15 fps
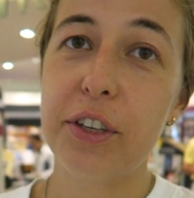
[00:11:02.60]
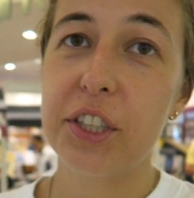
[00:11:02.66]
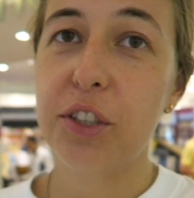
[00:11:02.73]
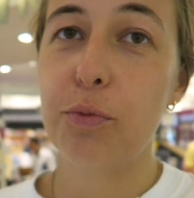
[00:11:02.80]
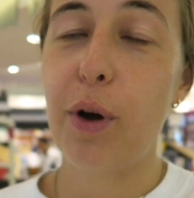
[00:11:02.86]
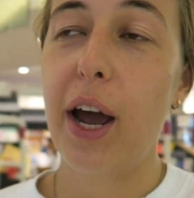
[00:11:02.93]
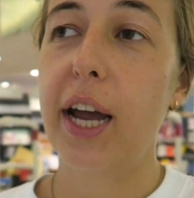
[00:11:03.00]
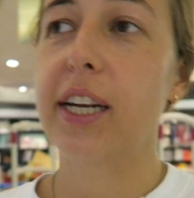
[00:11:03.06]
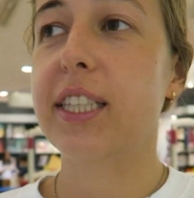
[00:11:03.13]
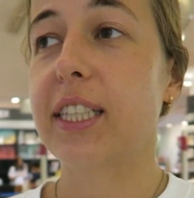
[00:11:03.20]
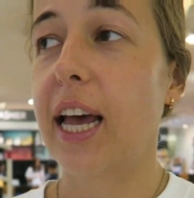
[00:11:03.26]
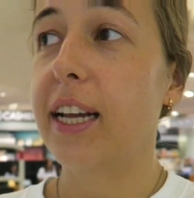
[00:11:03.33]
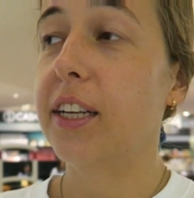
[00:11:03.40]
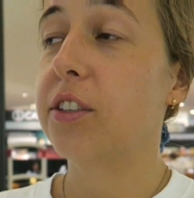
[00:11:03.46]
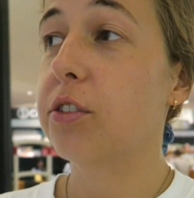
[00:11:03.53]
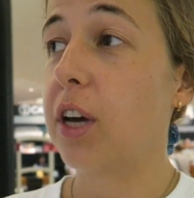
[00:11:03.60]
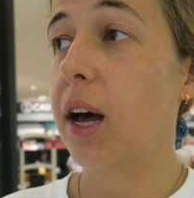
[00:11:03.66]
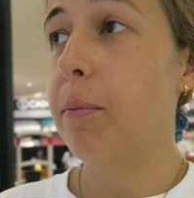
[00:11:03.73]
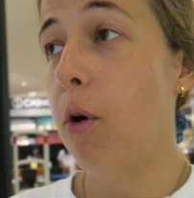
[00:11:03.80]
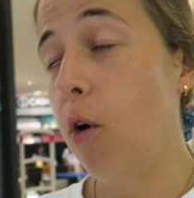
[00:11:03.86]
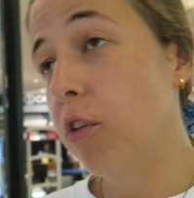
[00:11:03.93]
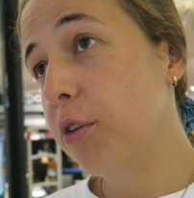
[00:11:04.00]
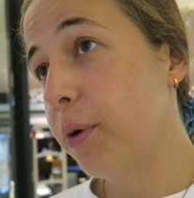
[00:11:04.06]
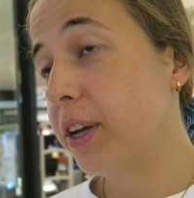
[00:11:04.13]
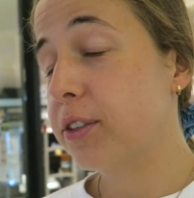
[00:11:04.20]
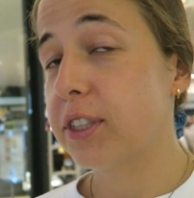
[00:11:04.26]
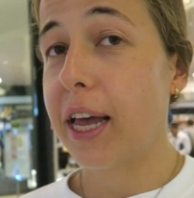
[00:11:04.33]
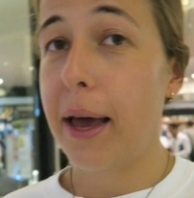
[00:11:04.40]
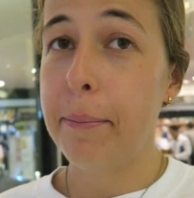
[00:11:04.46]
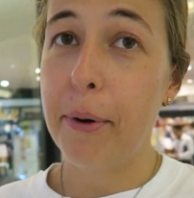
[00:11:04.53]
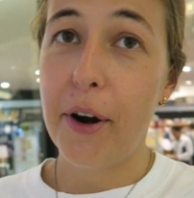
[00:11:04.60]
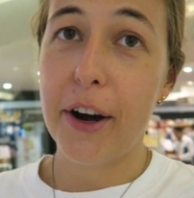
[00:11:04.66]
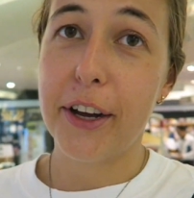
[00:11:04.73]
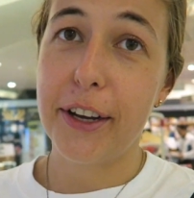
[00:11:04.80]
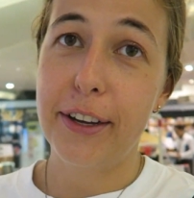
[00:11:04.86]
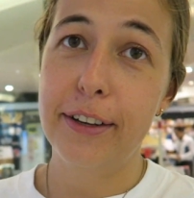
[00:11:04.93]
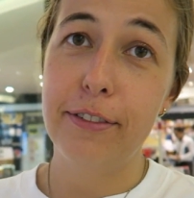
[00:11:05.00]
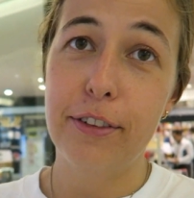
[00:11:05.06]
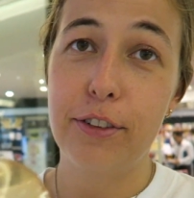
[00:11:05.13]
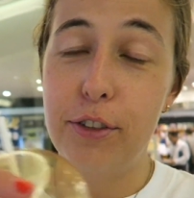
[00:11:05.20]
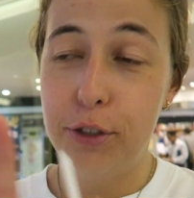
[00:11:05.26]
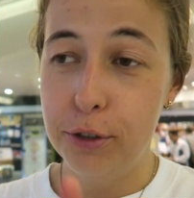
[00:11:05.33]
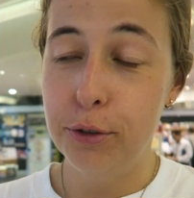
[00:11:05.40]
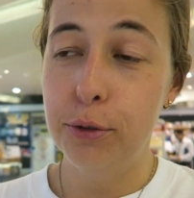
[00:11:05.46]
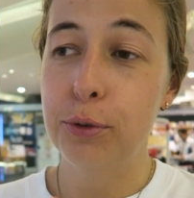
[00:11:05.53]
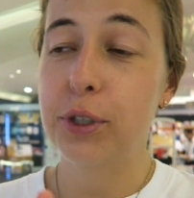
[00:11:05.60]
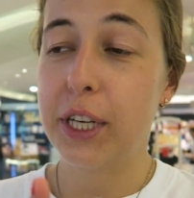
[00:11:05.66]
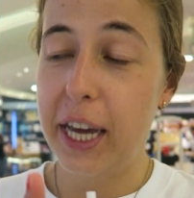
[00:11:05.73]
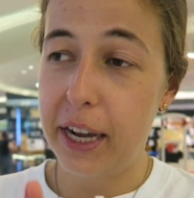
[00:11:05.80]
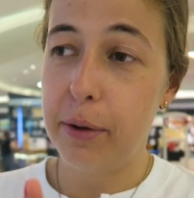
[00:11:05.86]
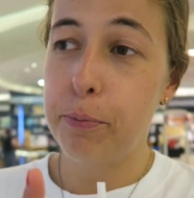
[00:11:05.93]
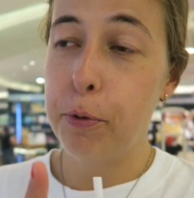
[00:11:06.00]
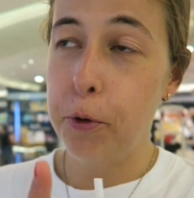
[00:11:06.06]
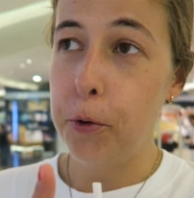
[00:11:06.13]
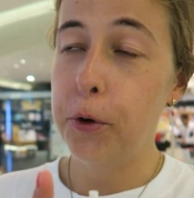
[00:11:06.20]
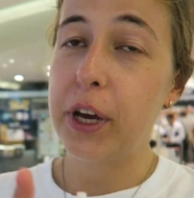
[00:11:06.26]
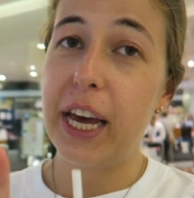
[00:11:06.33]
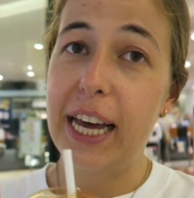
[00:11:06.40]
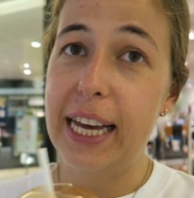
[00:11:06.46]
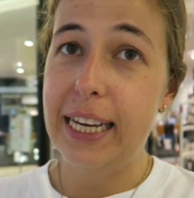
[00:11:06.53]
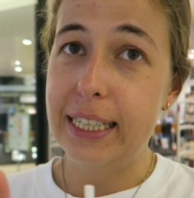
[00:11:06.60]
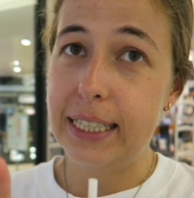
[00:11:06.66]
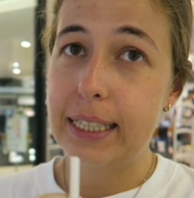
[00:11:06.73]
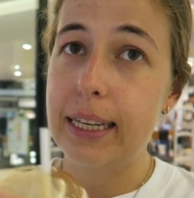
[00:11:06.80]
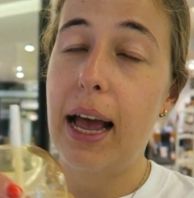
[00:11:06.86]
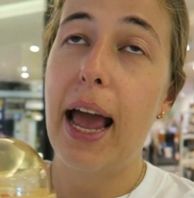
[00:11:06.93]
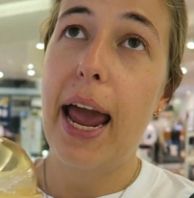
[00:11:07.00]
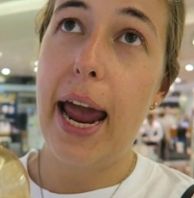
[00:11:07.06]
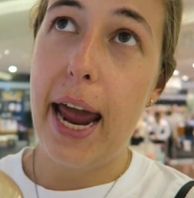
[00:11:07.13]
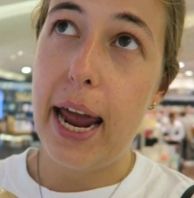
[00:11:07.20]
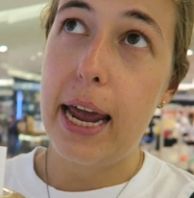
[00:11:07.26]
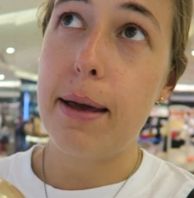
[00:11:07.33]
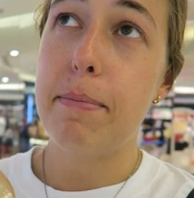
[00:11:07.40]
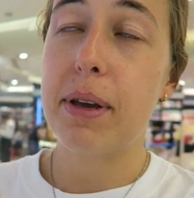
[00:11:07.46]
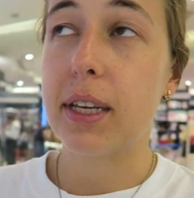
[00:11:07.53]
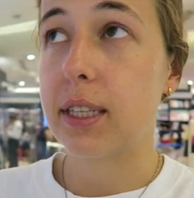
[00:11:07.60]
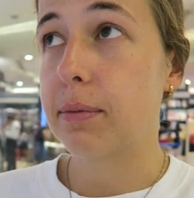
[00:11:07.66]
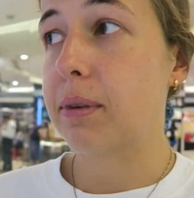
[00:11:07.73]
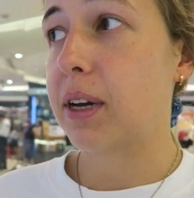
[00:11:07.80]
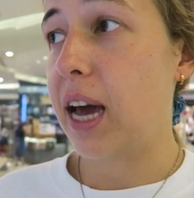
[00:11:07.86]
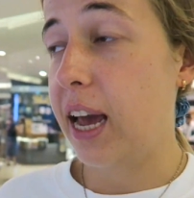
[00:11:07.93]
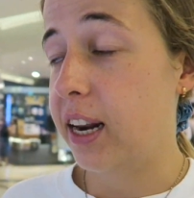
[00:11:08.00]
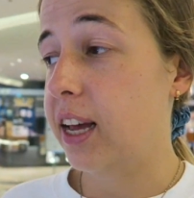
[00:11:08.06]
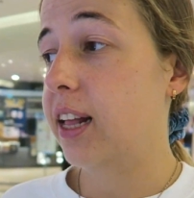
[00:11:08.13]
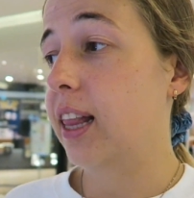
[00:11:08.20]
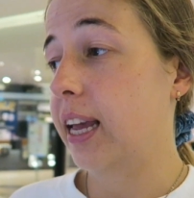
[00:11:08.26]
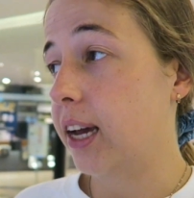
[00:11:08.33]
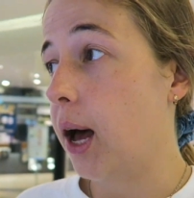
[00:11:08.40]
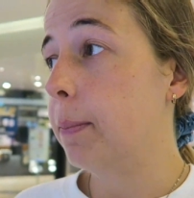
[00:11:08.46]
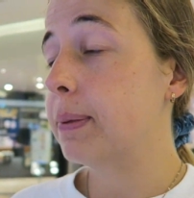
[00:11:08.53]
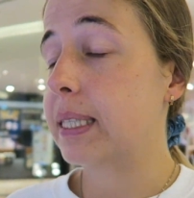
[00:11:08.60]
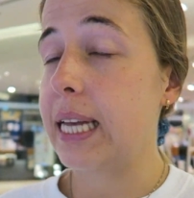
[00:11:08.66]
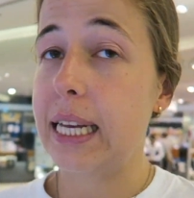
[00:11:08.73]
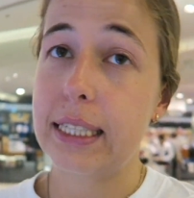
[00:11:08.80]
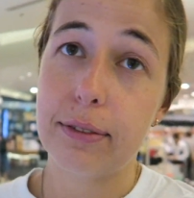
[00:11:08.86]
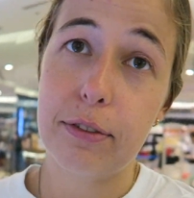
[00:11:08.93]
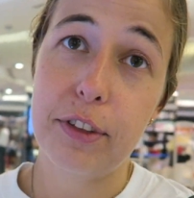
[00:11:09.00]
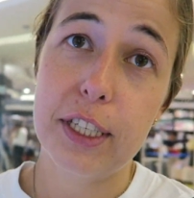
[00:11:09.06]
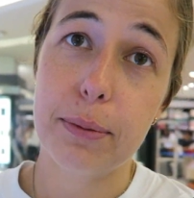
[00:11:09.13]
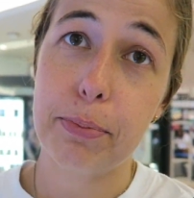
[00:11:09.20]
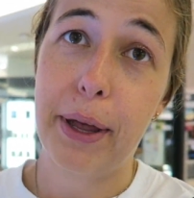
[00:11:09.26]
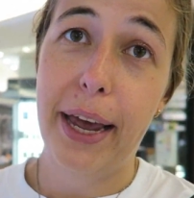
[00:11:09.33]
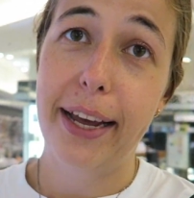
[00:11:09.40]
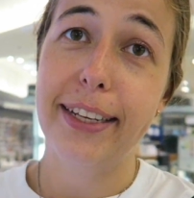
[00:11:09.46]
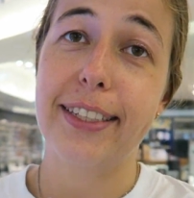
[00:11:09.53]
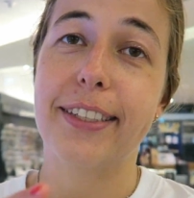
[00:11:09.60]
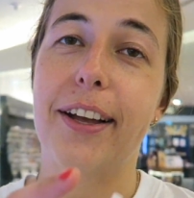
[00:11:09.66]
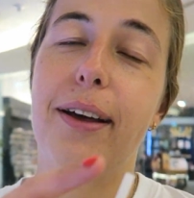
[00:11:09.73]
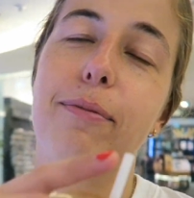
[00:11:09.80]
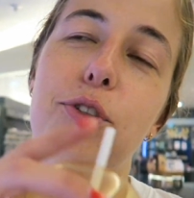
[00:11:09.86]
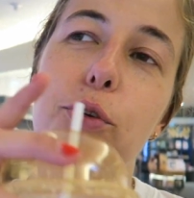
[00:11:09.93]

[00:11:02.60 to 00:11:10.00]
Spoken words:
reason why I decided to come all the way to Siam Paragon to get a book is A, because I'm kind of like obsessed with this place. No, I'm